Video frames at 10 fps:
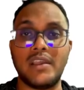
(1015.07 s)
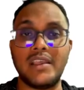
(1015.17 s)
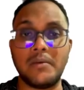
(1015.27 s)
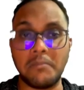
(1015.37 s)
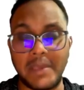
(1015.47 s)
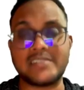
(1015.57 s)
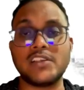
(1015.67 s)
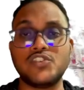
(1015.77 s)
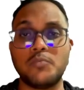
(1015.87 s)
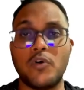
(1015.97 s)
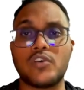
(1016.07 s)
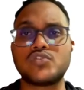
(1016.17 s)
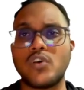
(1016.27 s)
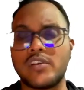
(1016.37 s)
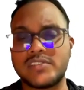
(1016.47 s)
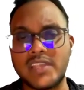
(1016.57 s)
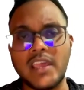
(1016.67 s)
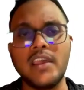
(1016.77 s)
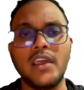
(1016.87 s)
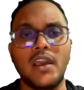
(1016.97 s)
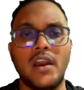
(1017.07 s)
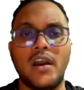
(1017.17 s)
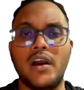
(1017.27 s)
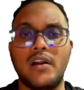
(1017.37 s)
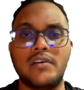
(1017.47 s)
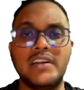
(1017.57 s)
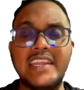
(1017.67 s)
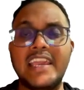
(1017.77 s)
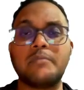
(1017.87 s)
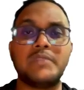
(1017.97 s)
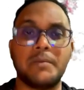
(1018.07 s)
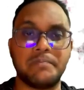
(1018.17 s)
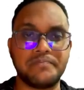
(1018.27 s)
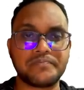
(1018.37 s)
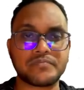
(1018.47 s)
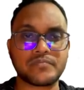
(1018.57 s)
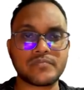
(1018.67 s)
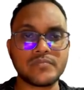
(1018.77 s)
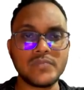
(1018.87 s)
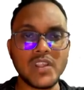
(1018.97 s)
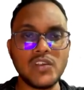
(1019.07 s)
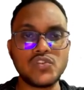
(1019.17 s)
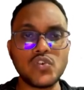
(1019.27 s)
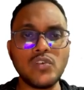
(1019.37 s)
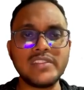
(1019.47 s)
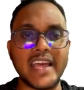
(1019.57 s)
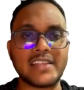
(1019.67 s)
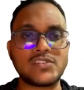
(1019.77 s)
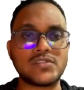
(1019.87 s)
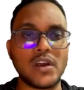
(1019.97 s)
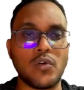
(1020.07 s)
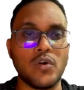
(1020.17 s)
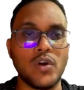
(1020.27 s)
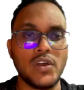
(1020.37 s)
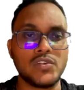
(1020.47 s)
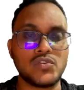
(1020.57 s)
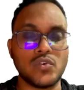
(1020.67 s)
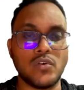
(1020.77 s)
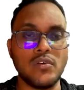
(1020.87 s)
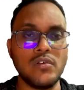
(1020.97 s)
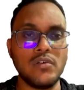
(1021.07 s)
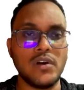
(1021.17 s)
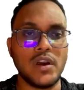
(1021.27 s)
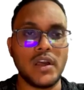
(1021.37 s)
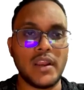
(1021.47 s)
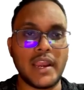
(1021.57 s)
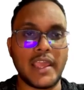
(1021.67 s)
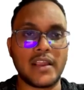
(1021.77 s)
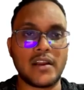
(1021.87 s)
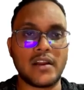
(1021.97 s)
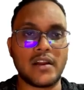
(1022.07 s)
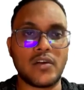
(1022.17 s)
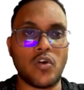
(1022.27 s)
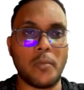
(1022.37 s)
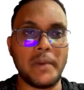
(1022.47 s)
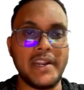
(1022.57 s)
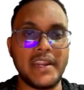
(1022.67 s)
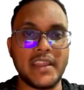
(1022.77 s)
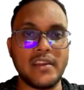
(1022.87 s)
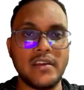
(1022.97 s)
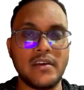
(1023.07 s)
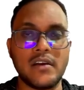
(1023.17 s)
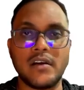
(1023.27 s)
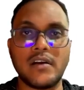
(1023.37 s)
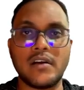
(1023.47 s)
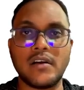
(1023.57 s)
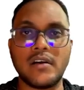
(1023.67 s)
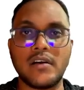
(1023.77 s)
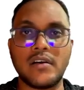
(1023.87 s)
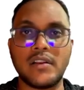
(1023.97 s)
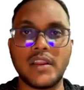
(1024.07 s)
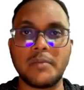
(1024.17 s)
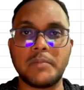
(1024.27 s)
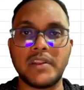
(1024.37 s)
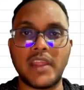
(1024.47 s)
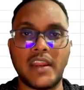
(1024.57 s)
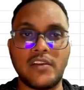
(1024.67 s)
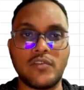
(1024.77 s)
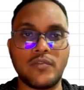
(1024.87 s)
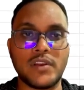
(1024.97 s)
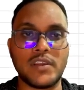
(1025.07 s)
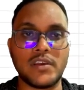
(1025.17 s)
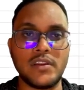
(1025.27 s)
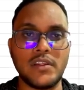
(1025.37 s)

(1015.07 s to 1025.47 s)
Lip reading: message box, or say DM them. So that's how. So like commenting, let me write over here,